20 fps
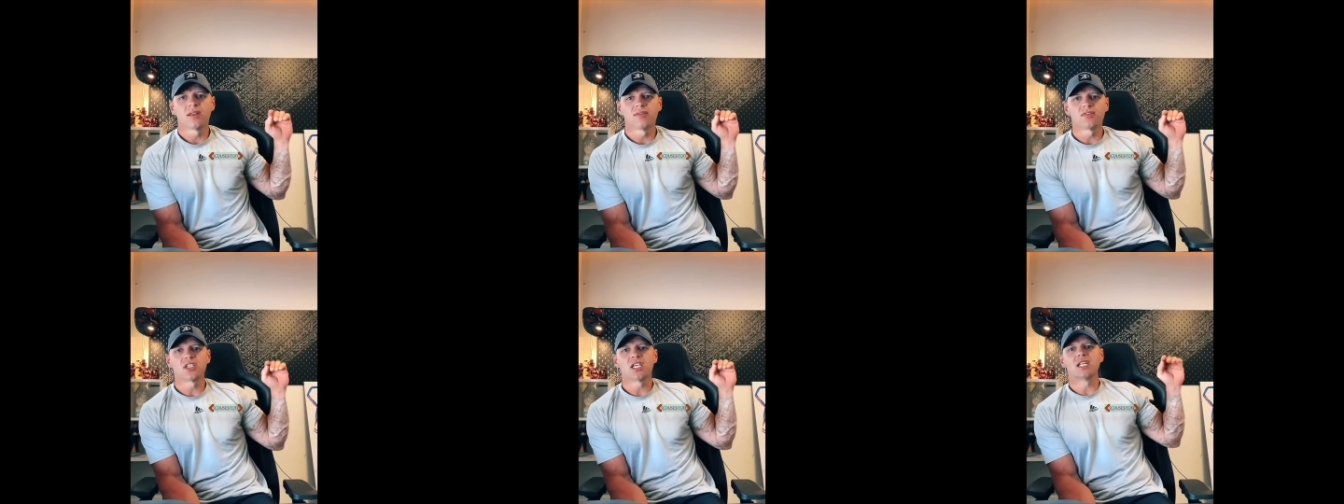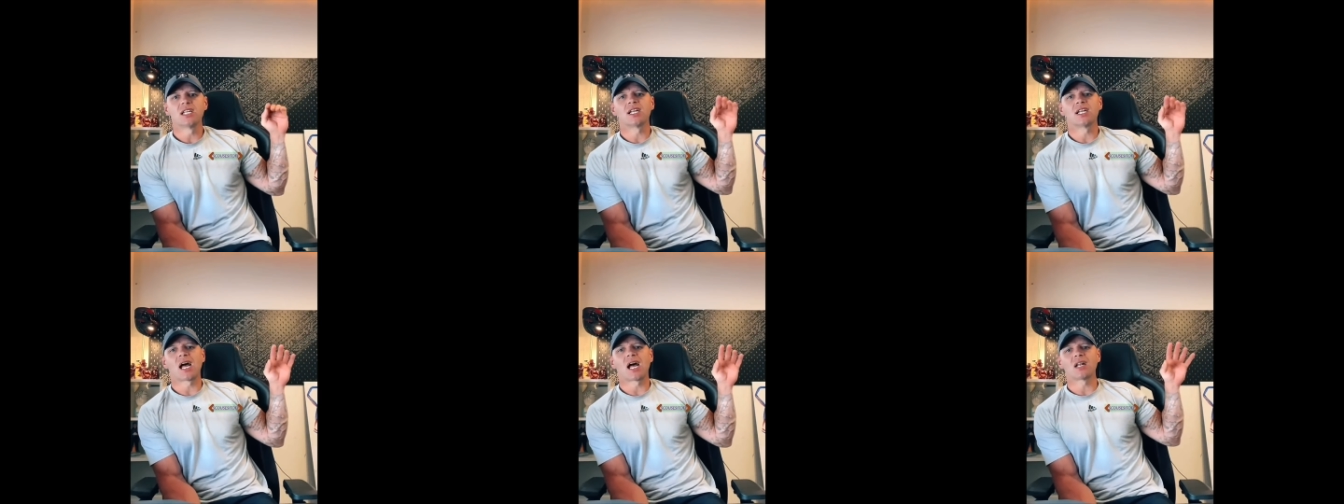You've
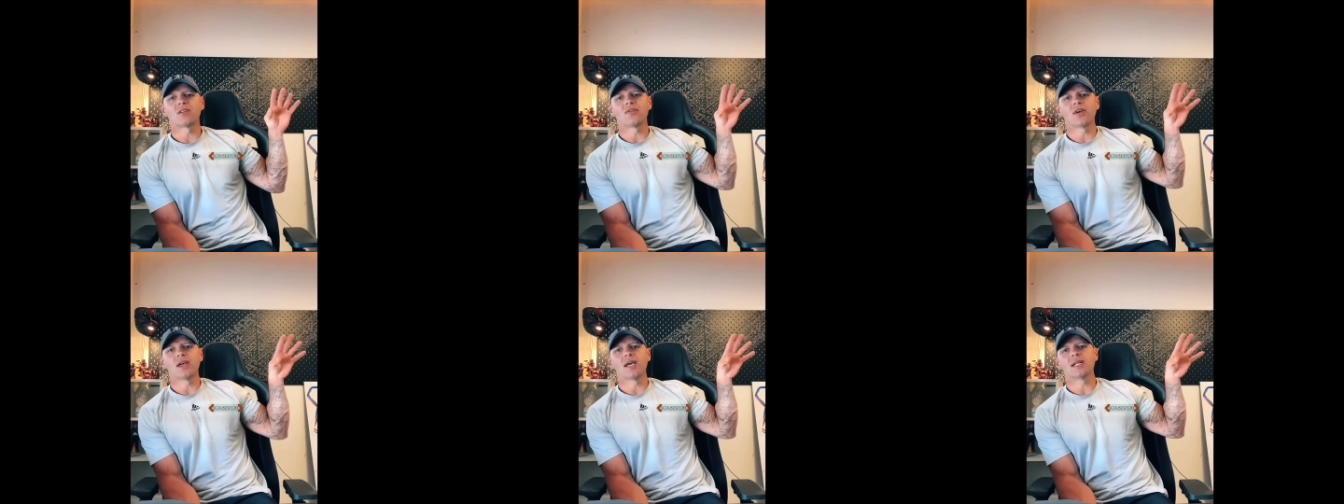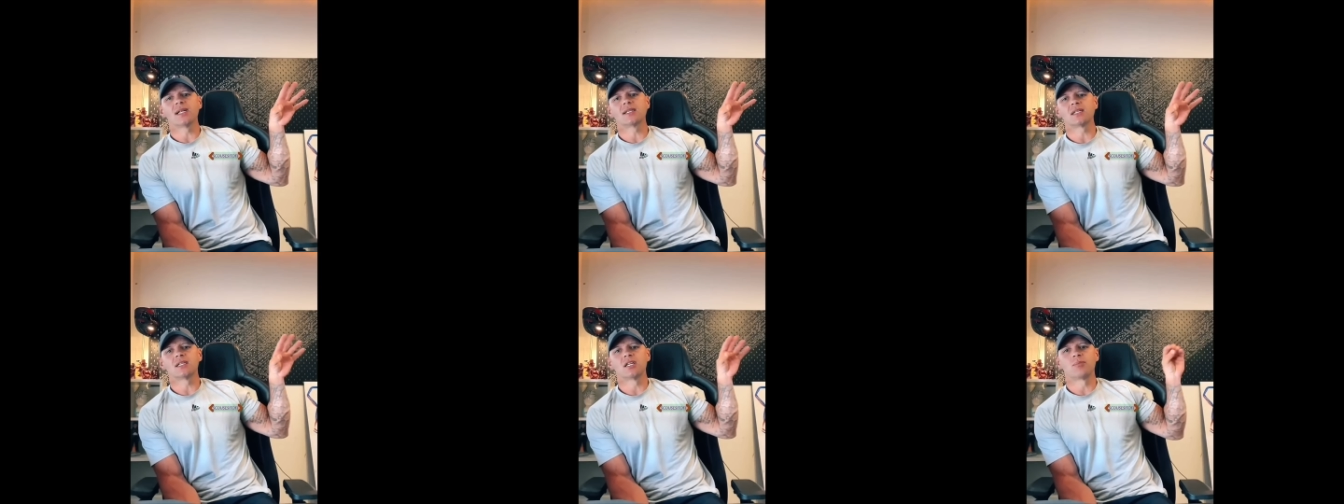seen an
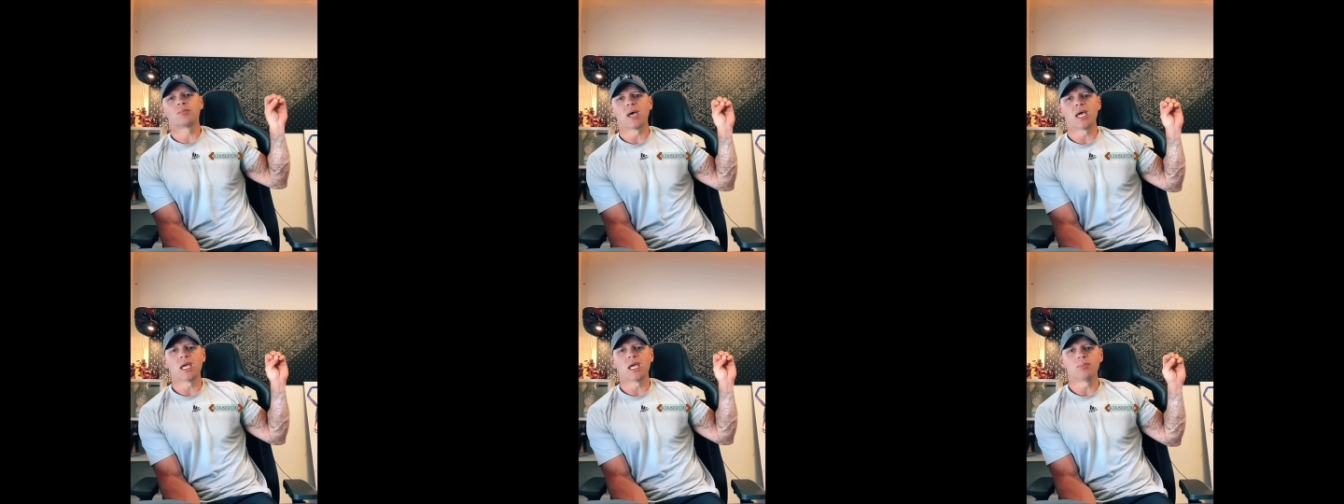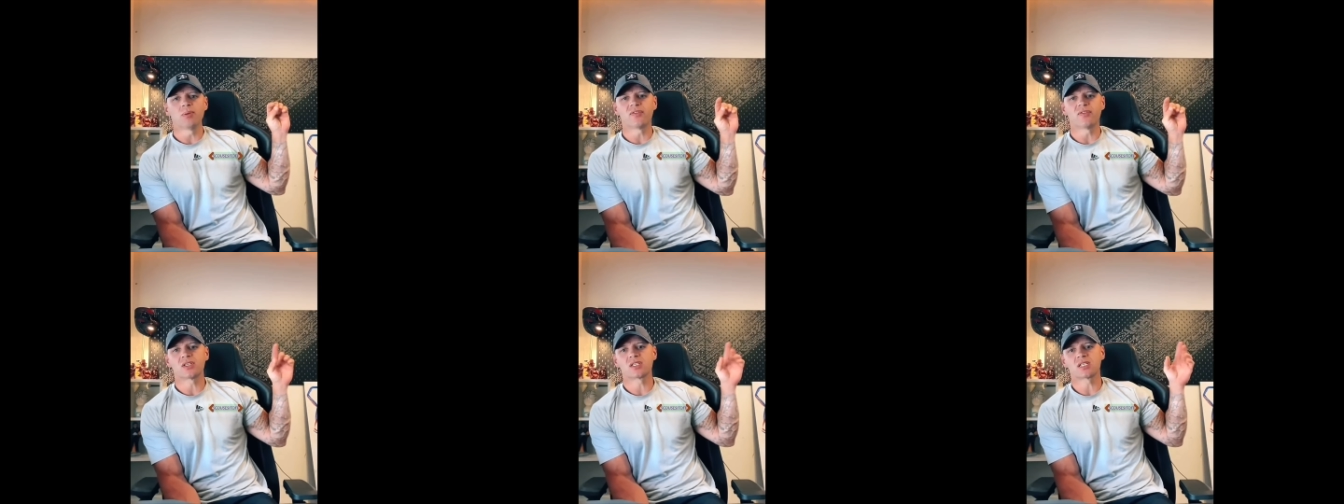advert in the
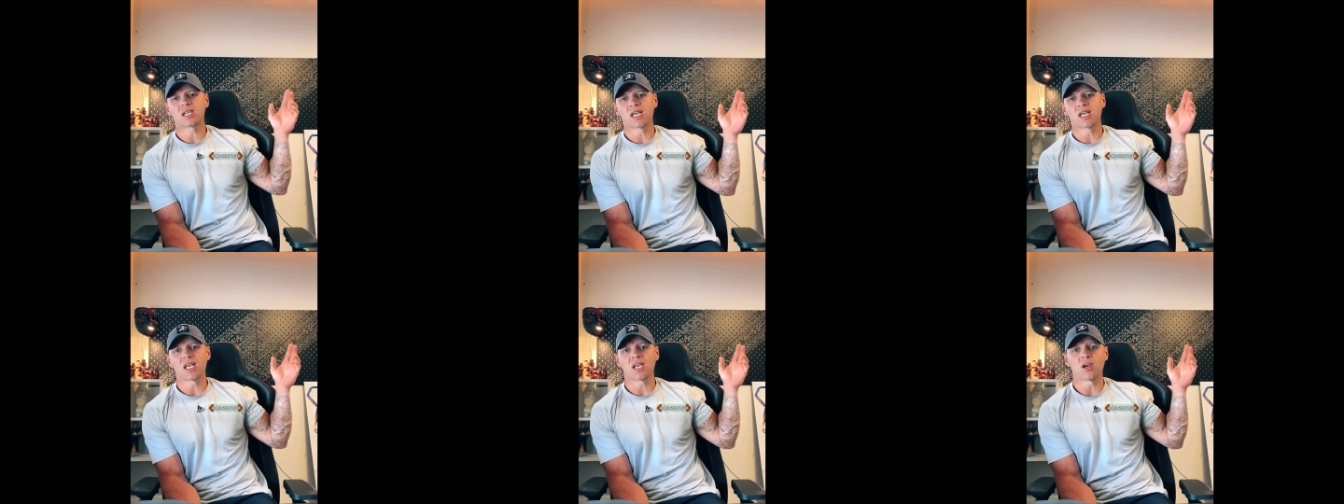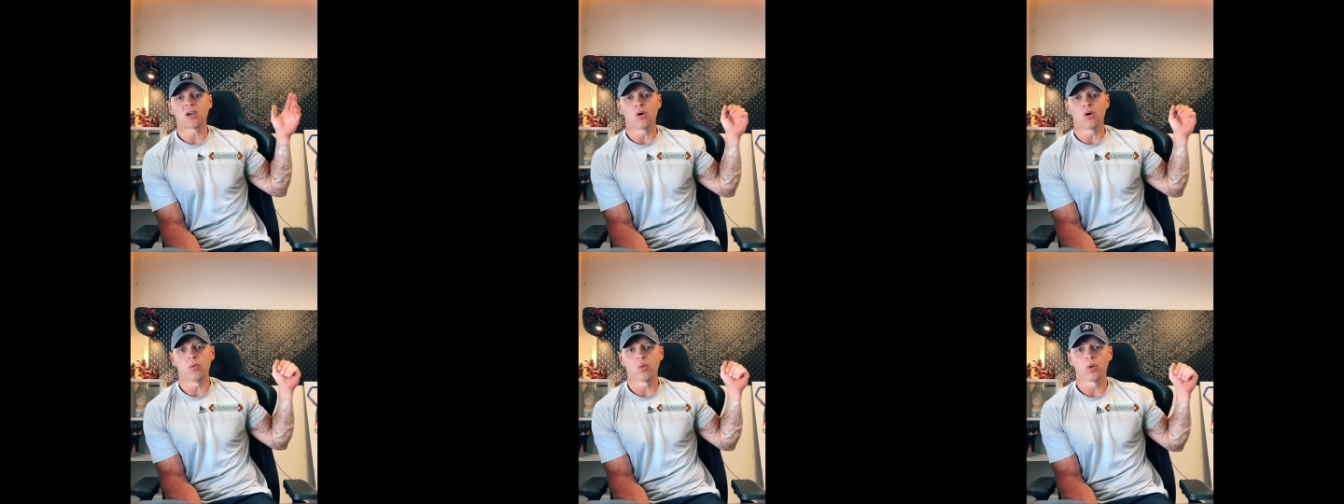paper for
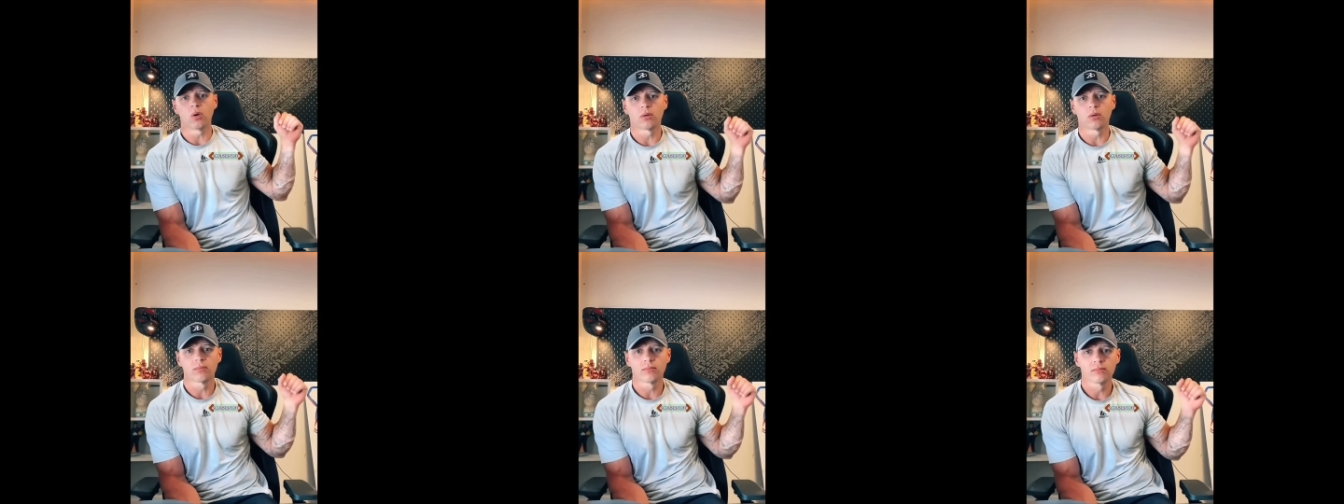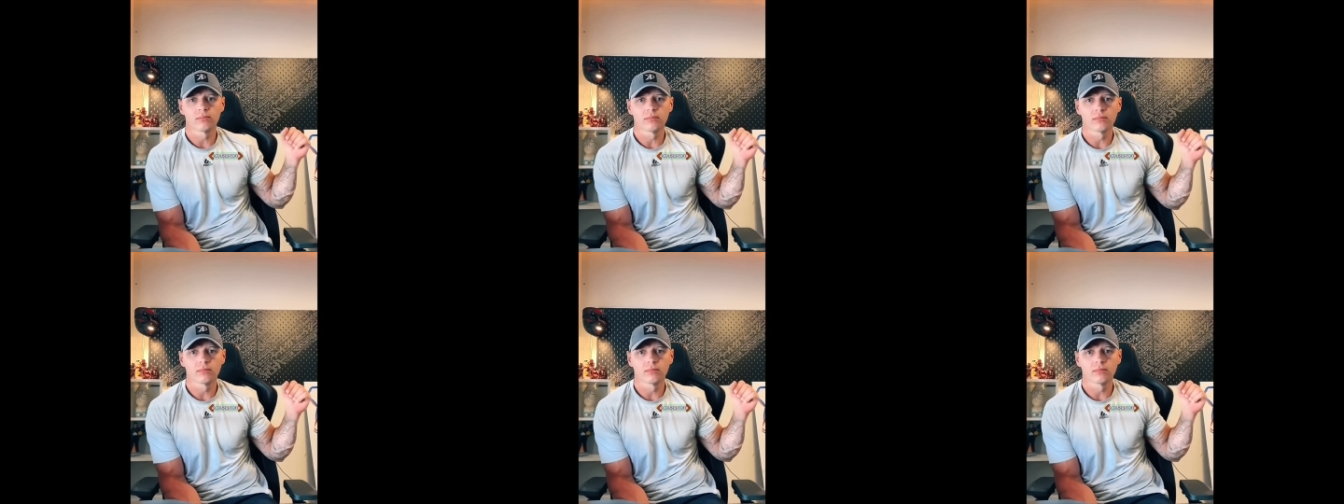Serco,